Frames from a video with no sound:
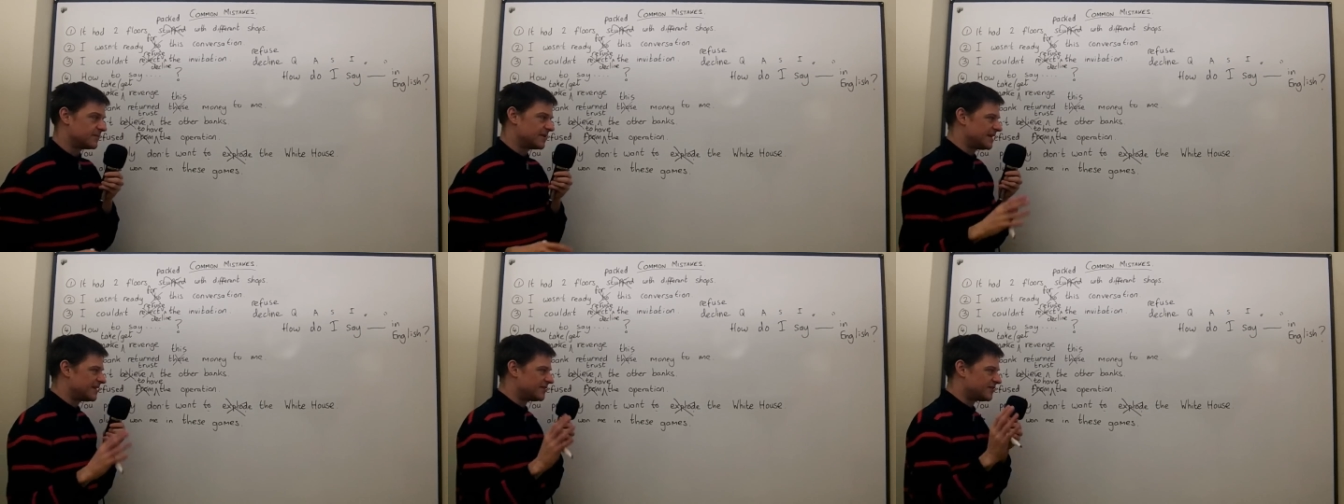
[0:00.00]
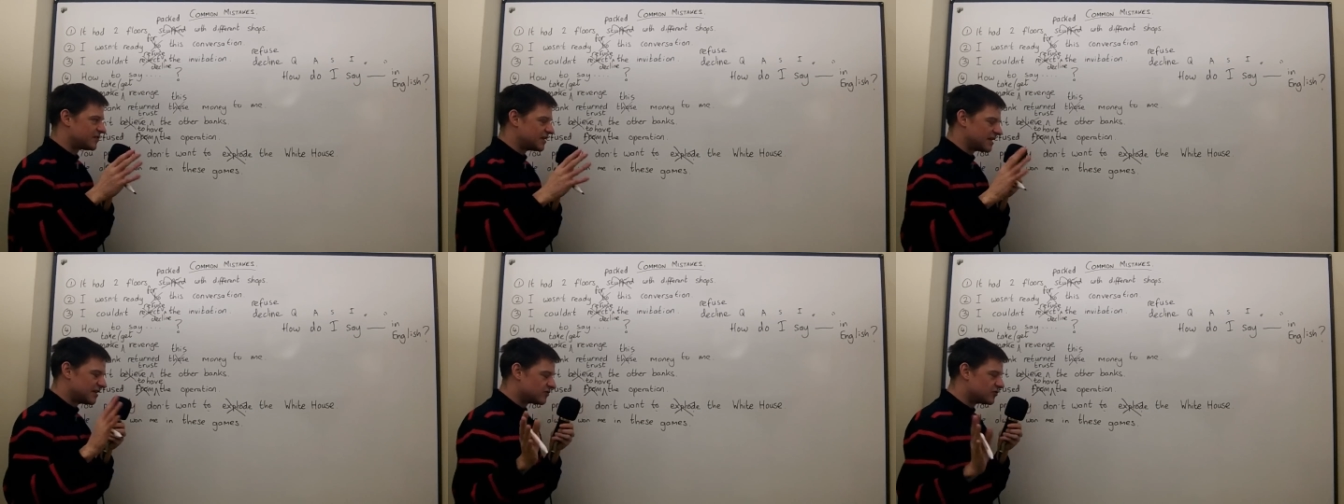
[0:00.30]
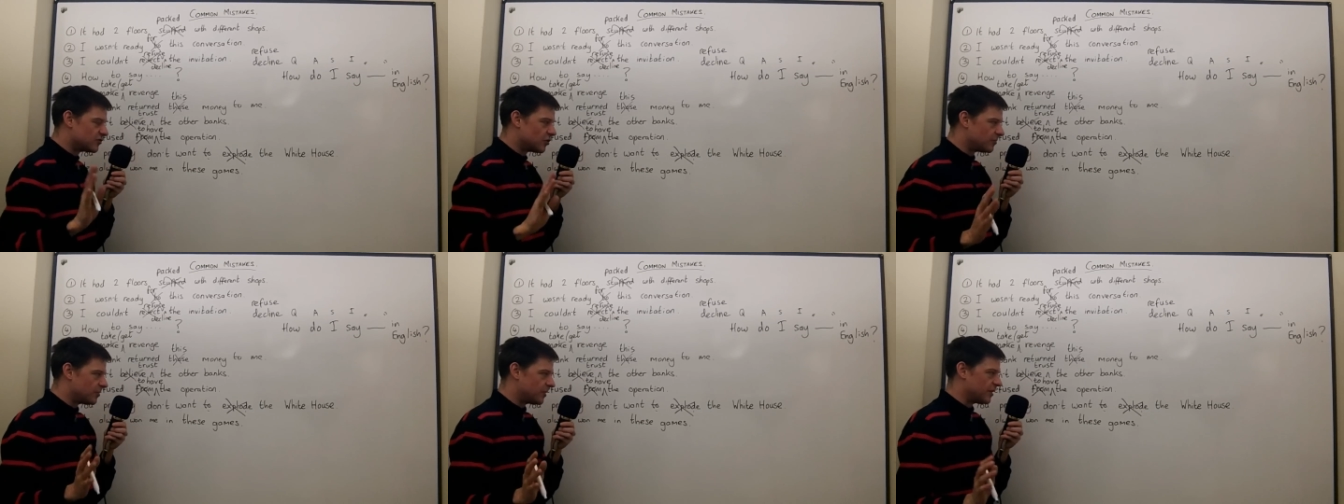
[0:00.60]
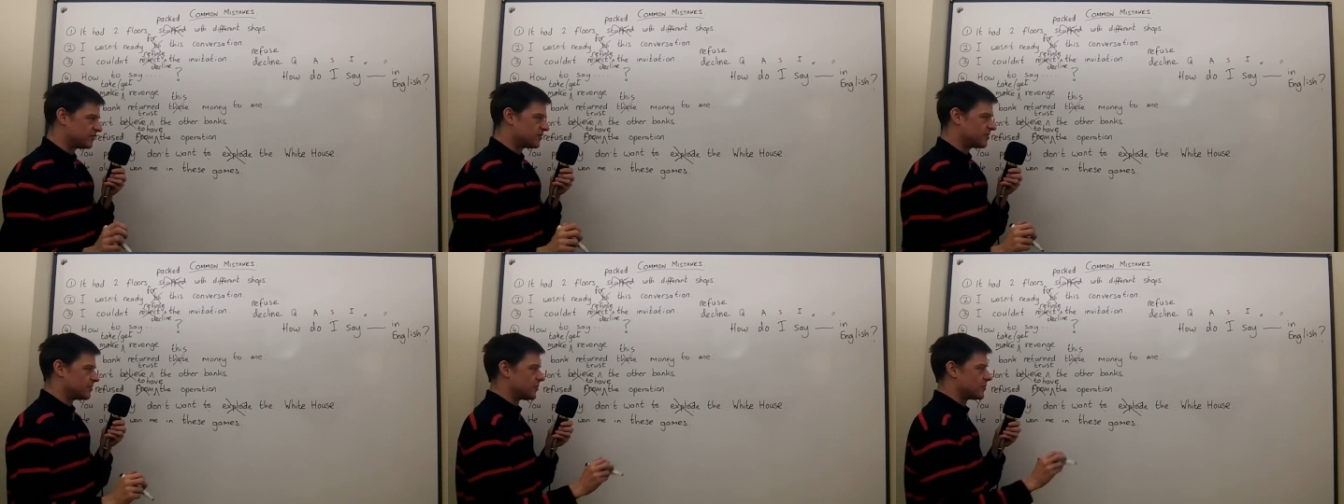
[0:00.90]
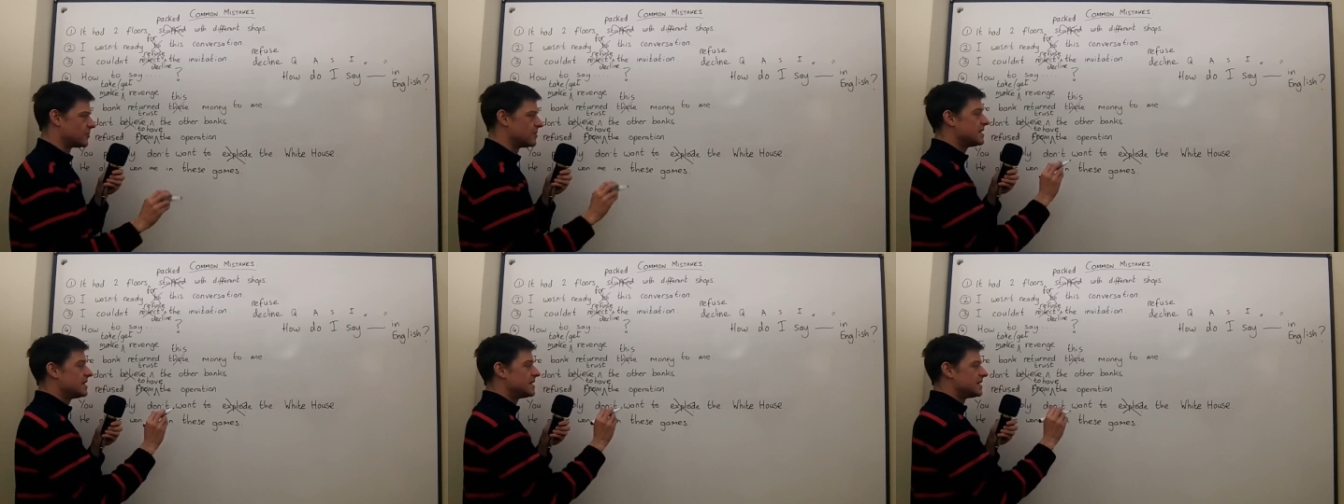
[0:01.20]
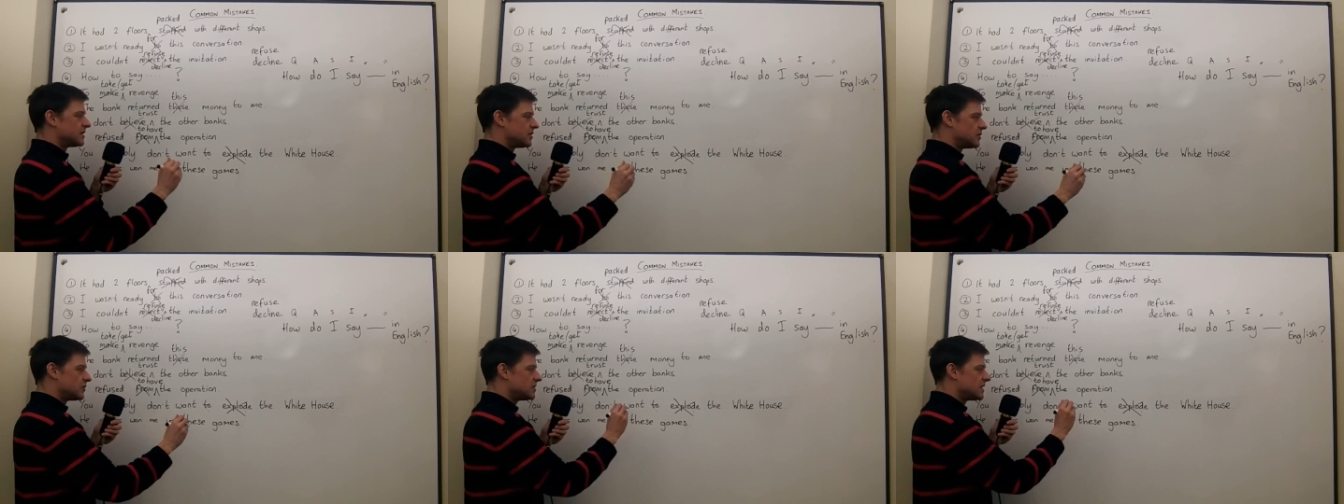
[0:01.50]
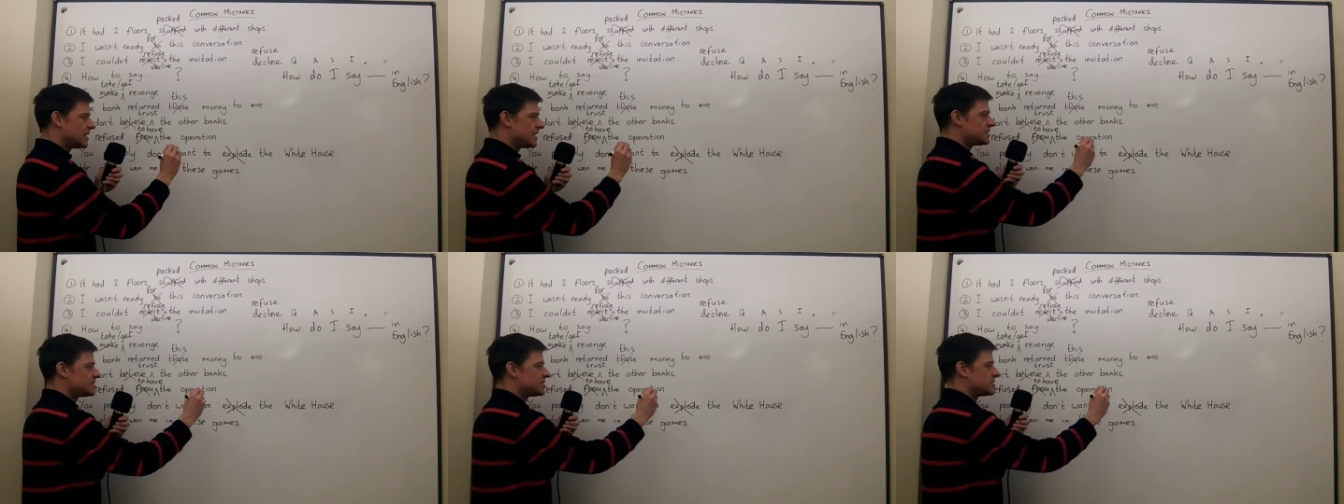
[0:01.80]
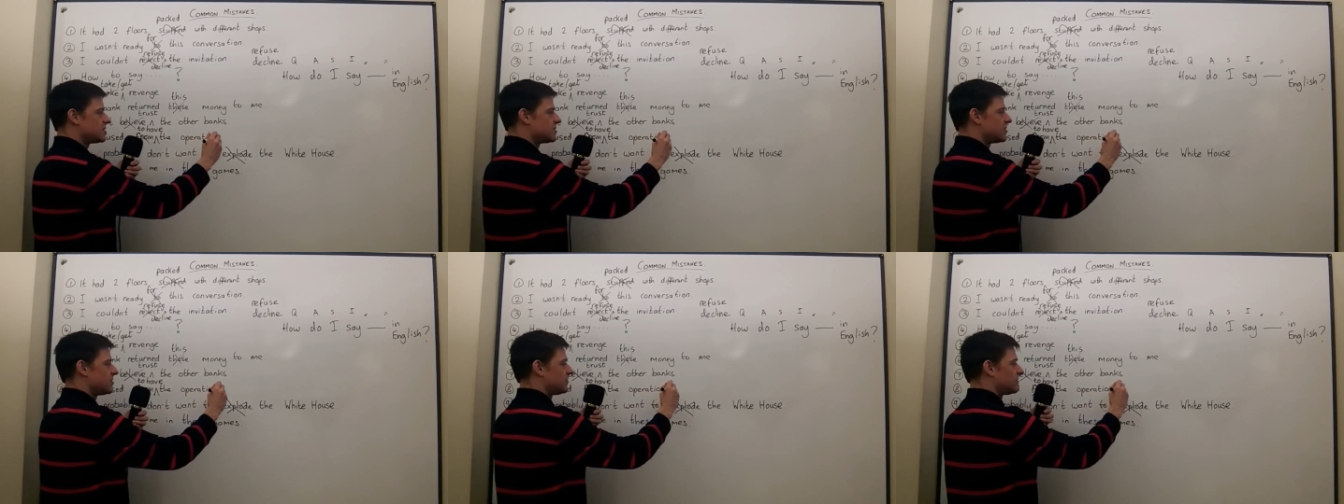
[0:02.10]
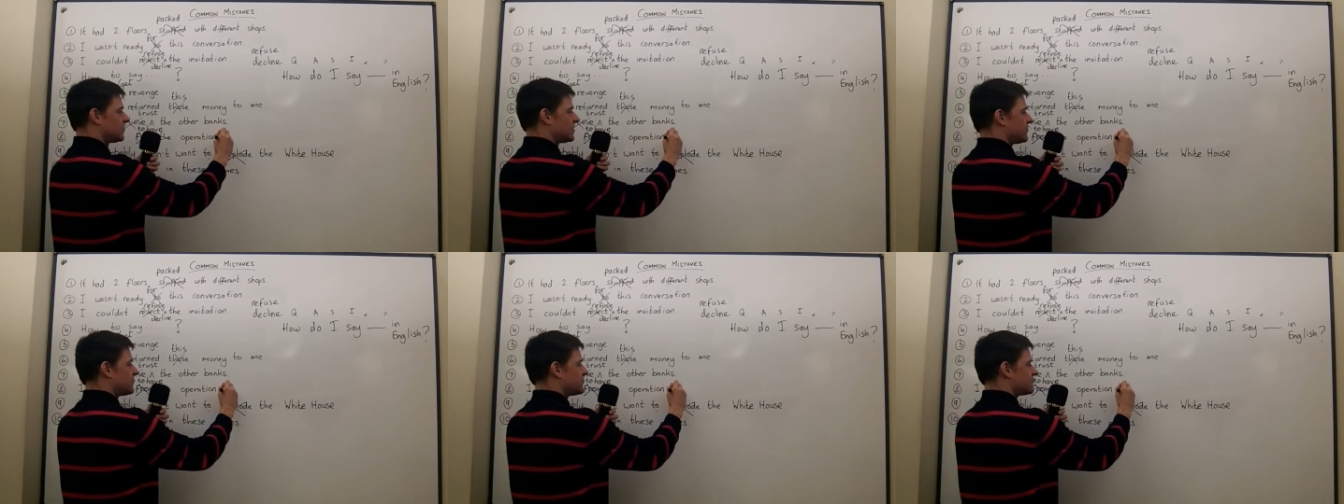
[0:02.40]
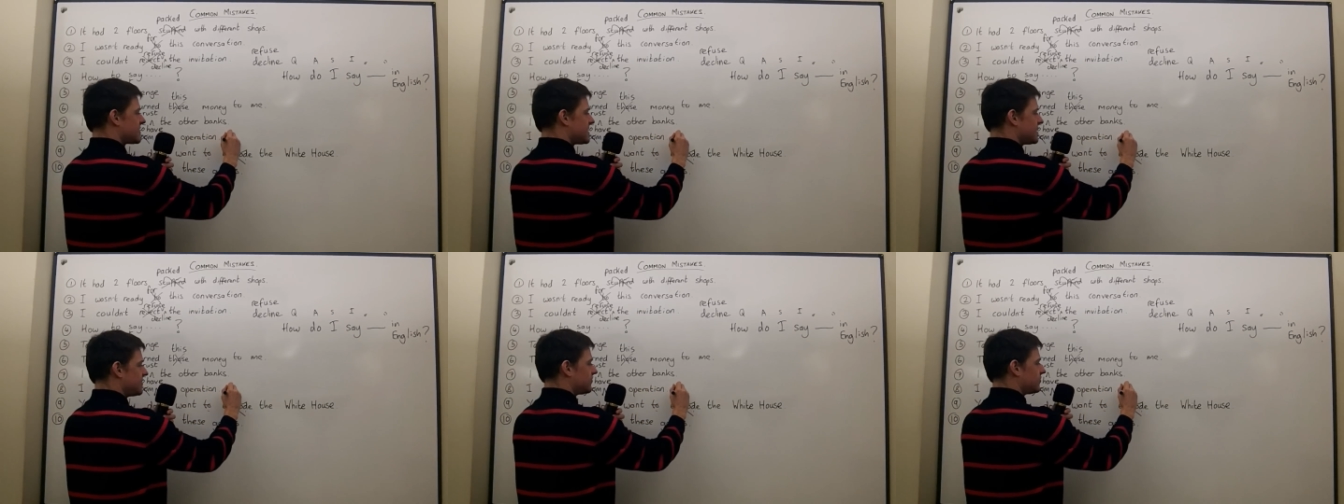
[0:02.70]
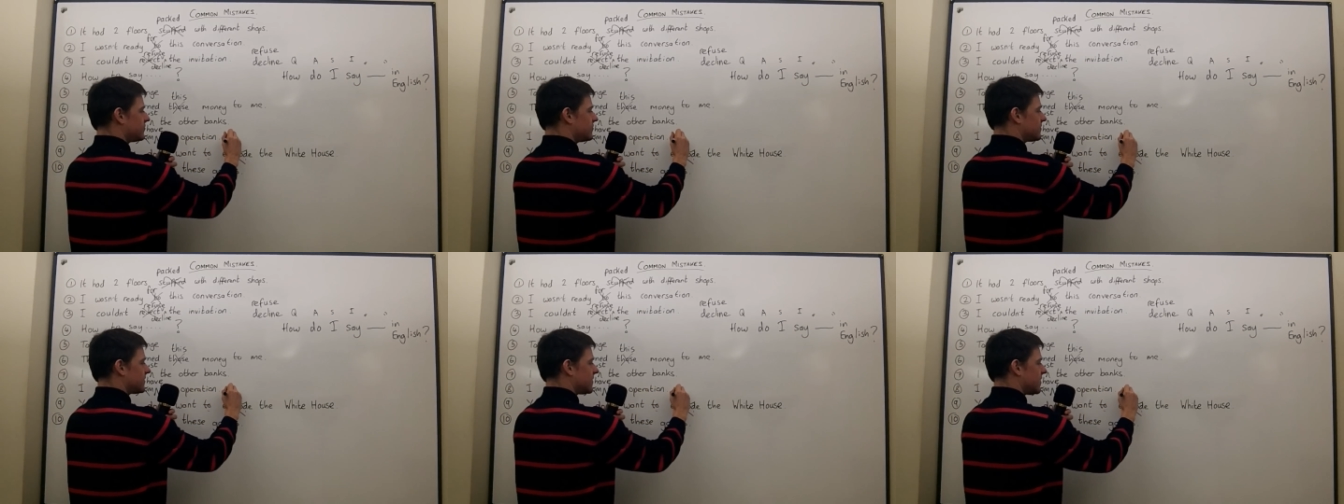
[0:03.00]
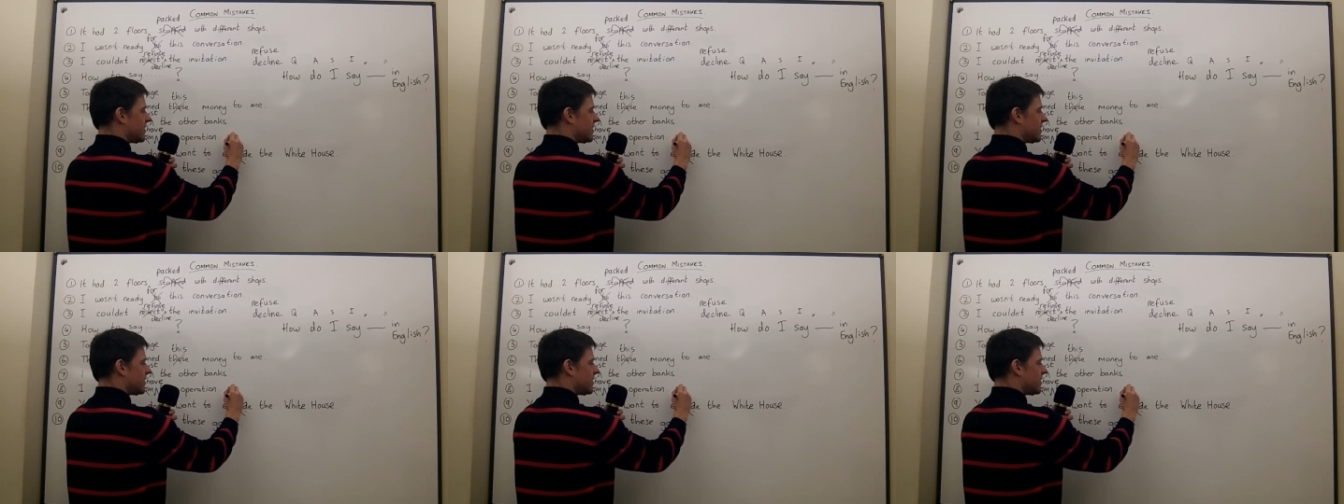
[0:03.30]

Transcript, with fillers: It's it's not possible. You need to use the phrasal